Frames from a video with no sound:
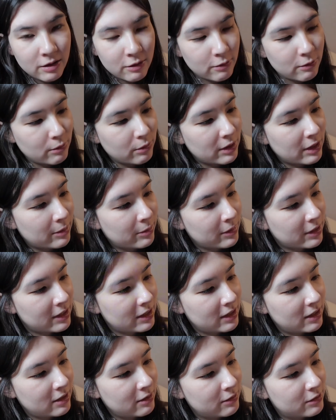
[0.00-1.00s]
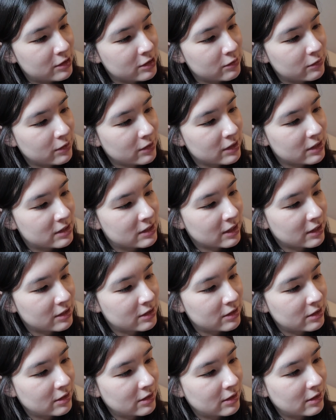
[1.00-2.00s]
When I'm ready, just for the
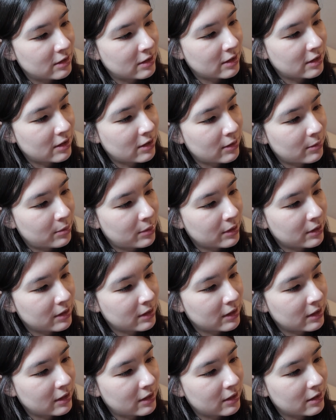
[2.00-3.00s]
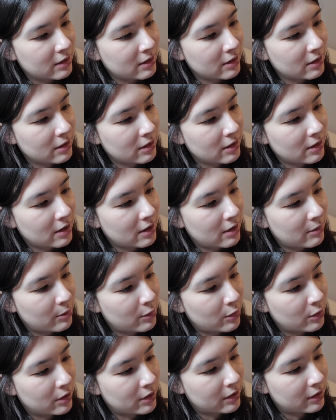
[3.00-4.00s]
center, I put like a lot
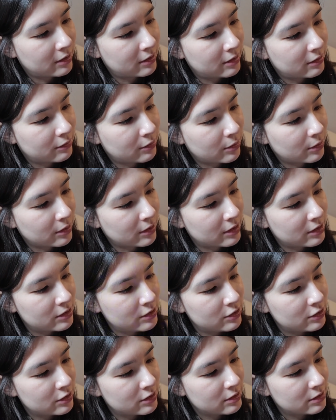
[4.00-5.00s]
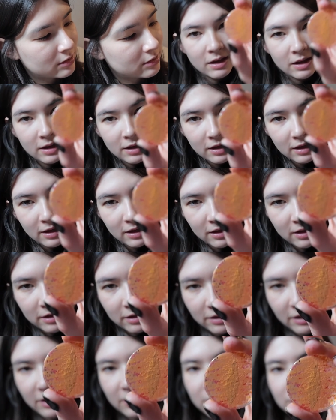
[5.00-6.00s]
more of orange.
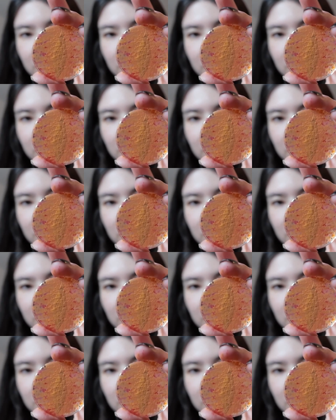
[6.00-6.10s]
And that is